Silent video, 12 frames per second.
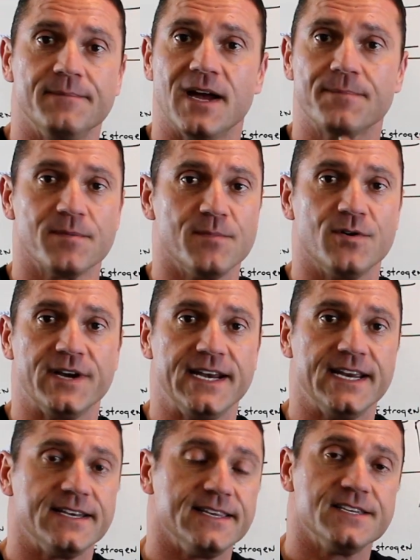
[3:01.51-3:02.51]
I'm not promoting
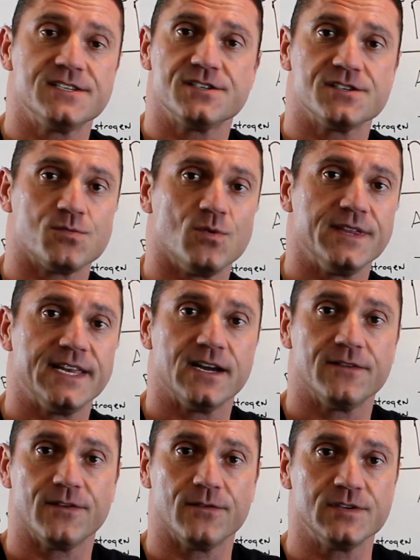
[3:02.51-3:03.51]
it. This is just one that
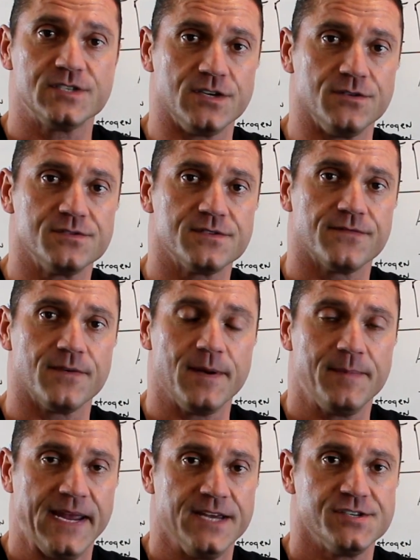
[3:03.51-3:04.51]
I've always used for
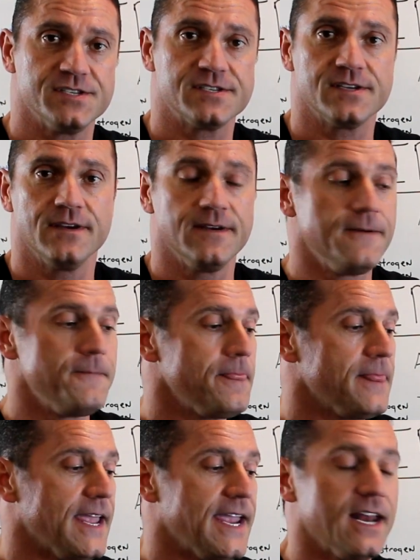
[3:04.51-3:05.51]
my patients.
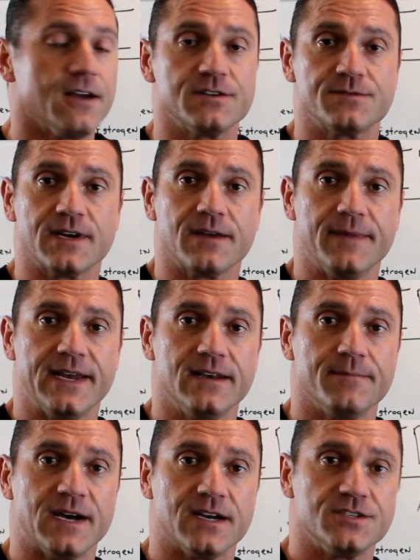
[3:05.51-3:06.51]
And I always
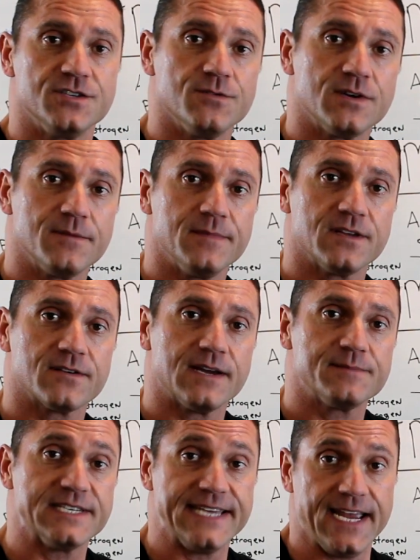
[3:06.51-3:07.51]
recommend about 200
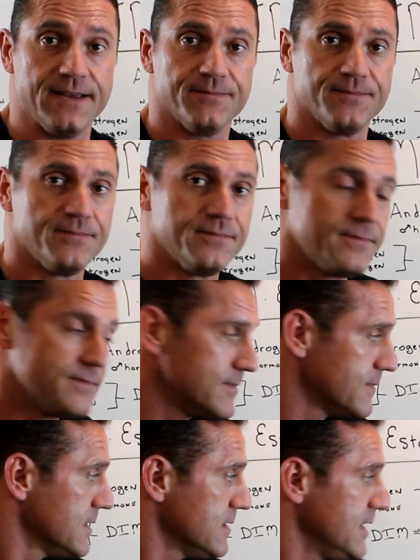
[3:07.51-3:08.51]
milligrams a day.
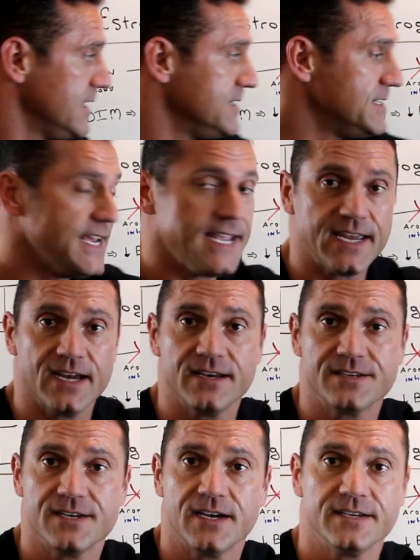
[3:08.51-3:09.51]
And you take
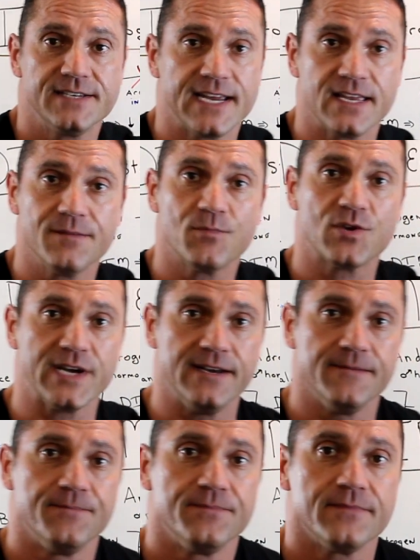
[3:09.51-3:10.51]
it, uh, take it in the morning.